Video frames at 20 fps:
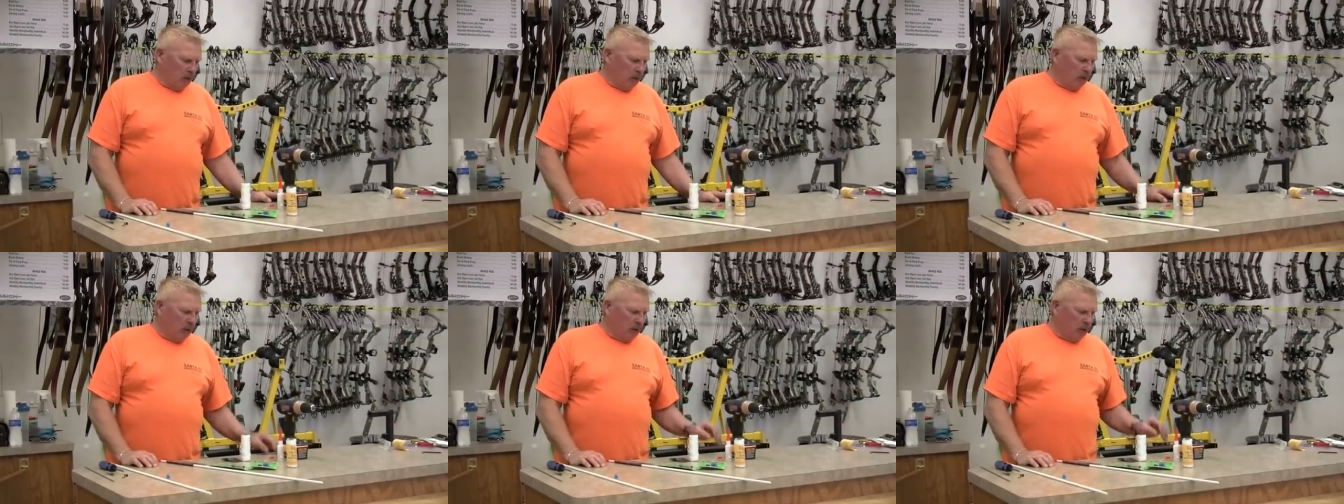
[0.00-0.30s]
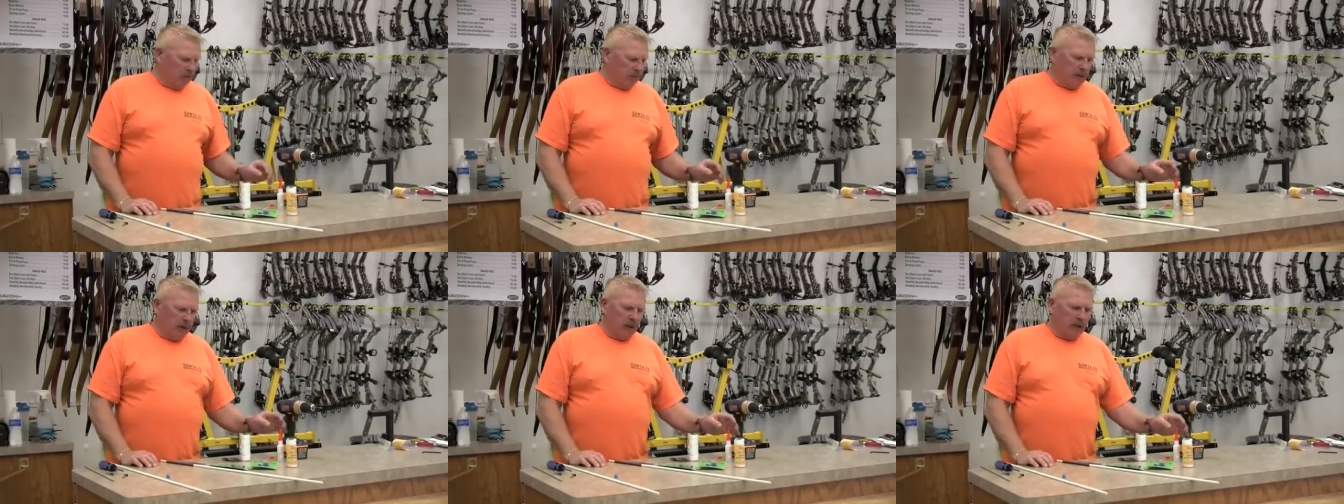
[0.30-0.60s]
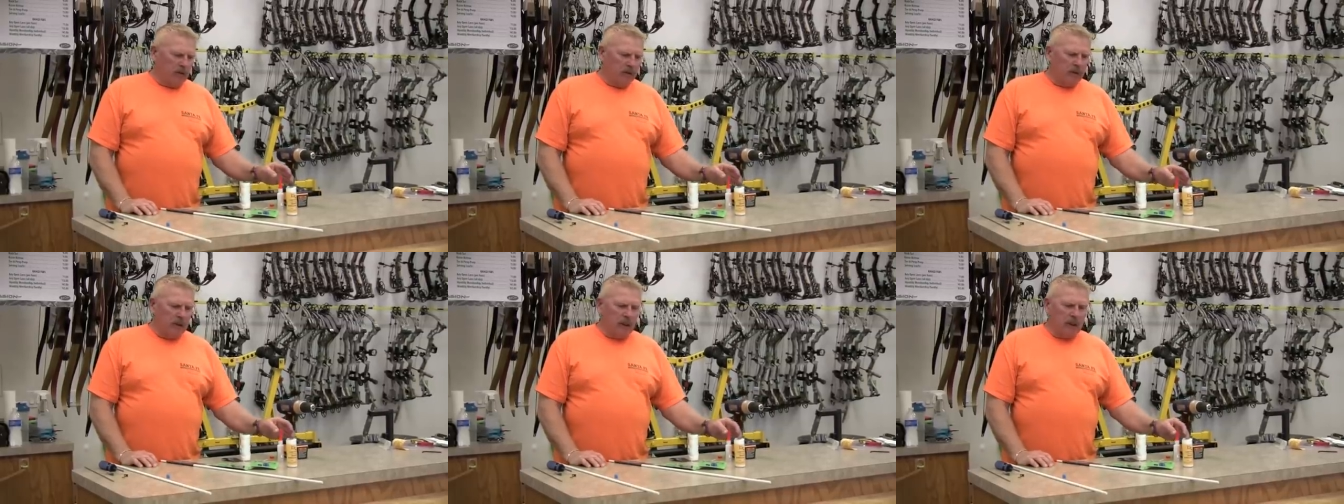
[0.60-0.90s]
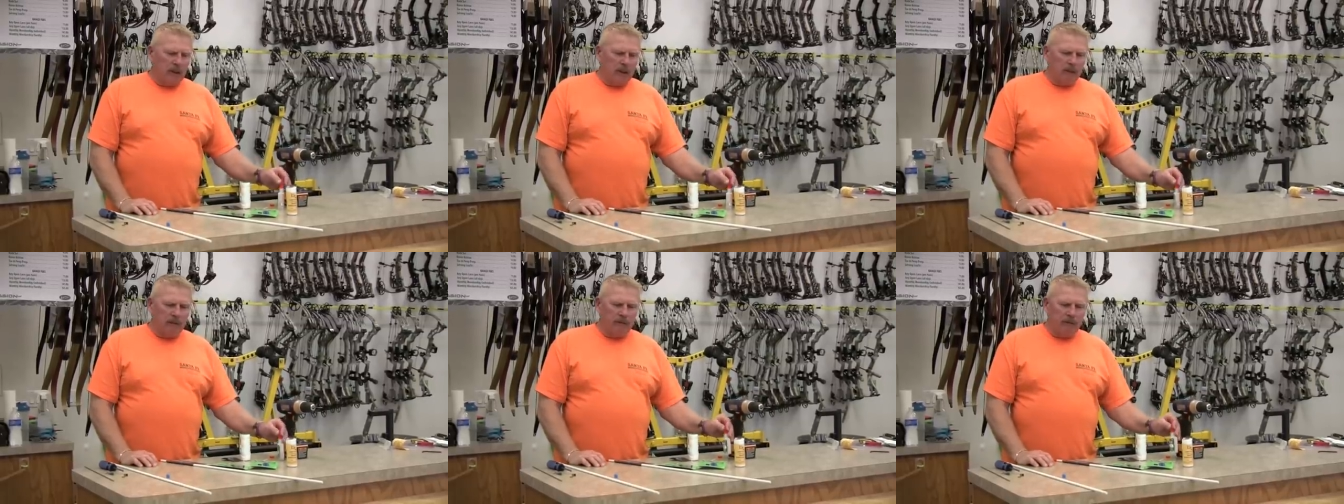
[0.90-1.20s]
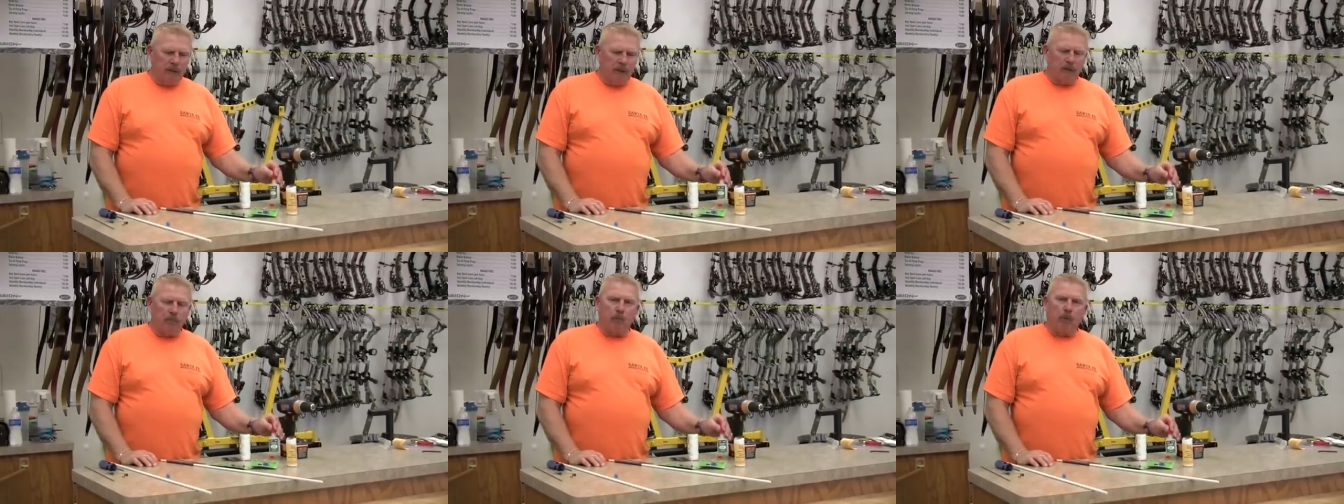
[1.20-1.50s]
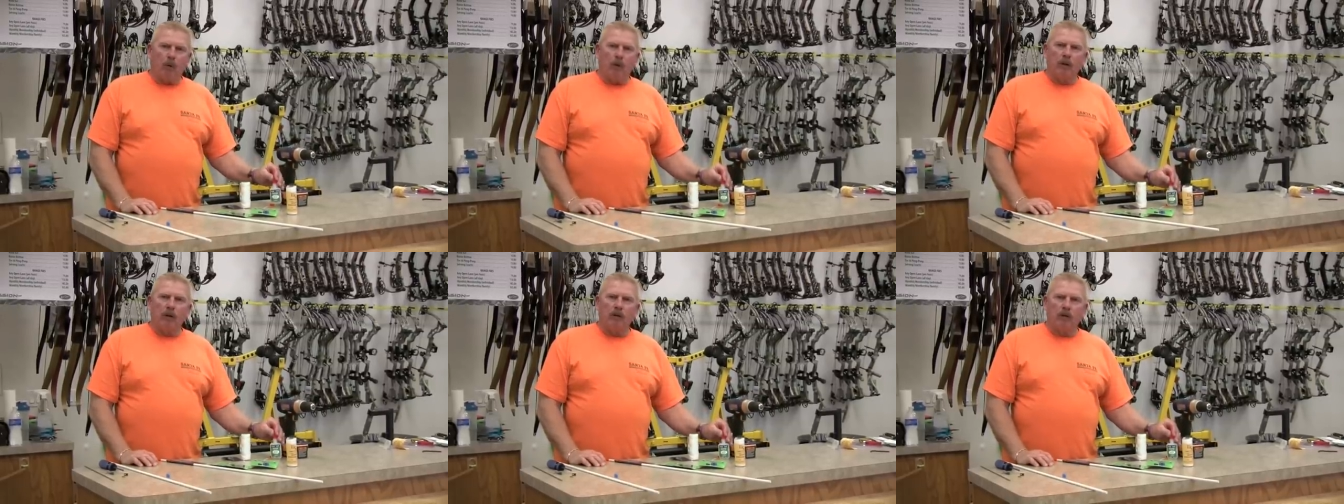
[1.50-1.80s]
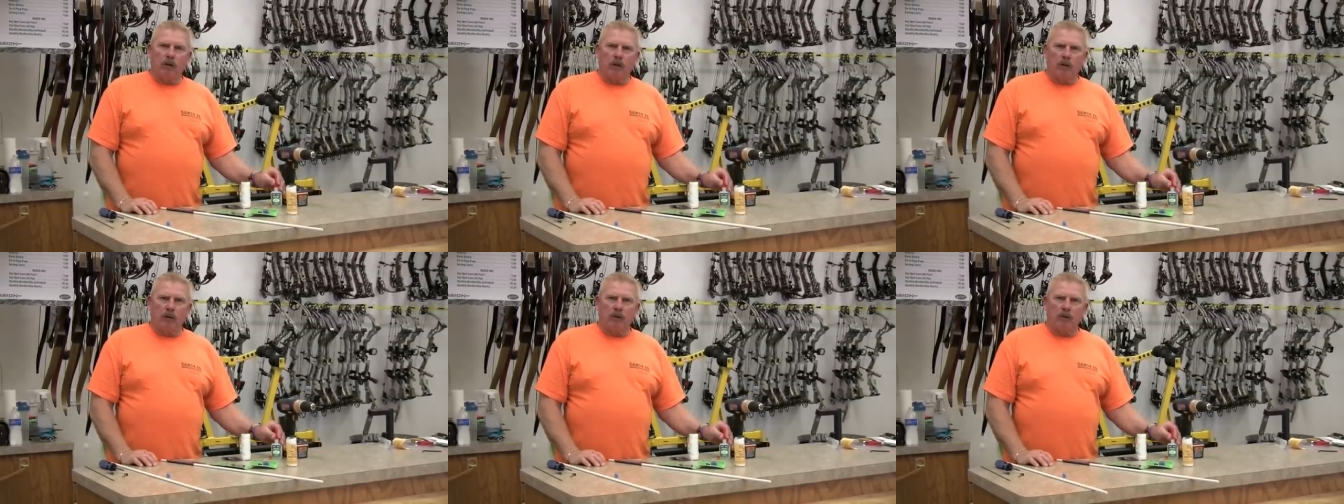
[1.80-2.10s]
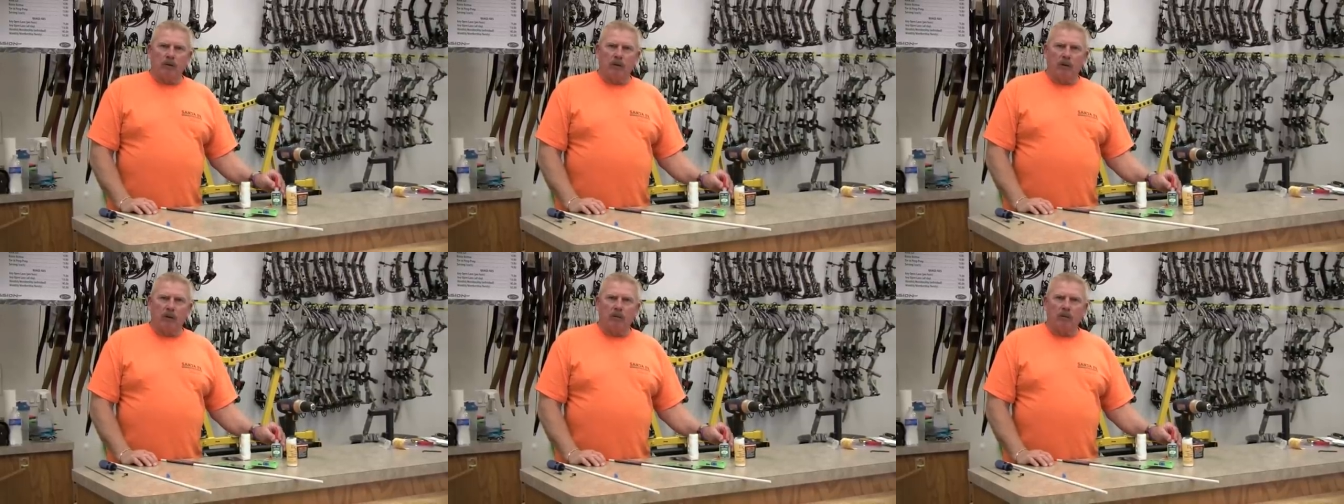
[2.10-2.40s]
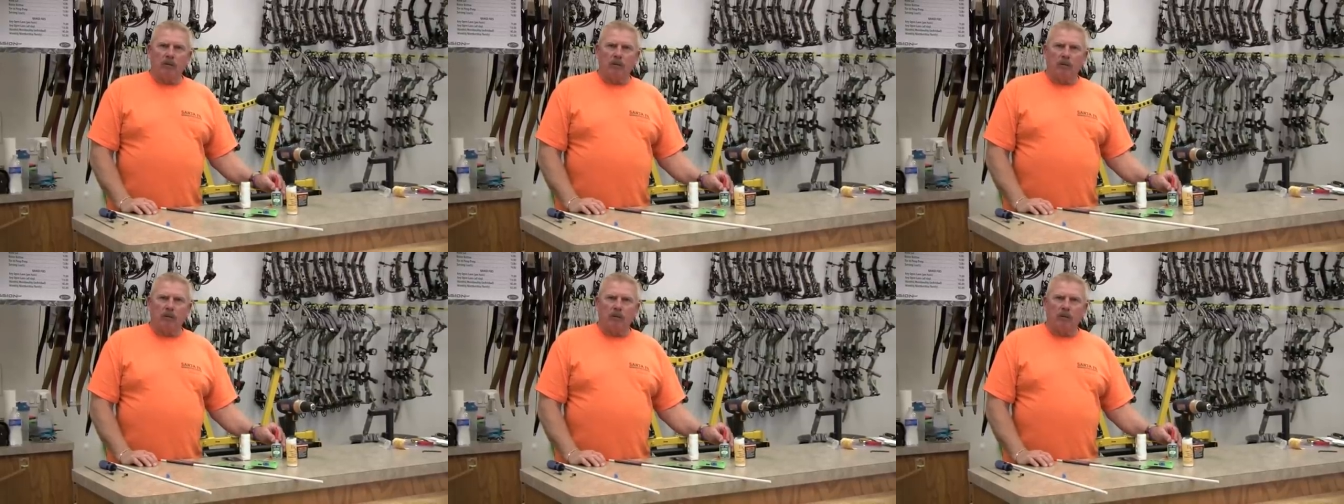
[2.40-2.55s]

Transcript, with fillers: so you can fix the fish point to the